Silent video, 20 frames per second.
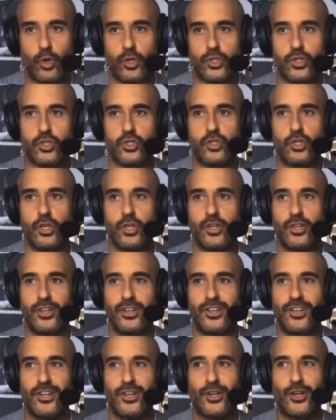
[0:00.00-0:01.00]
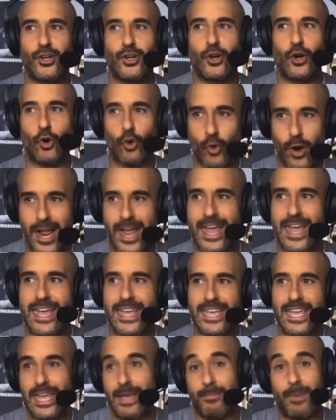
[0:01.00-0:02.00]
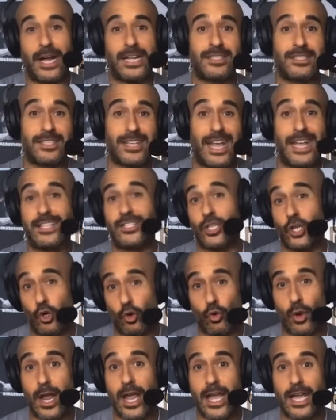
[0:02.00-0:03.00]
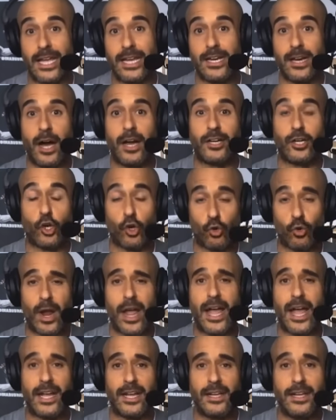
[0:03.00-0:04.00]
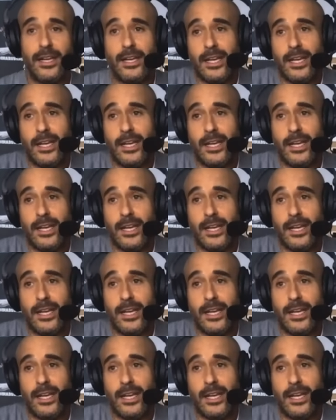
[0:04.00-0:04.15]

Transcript: was Craig, he might say it's Craig and not Craig.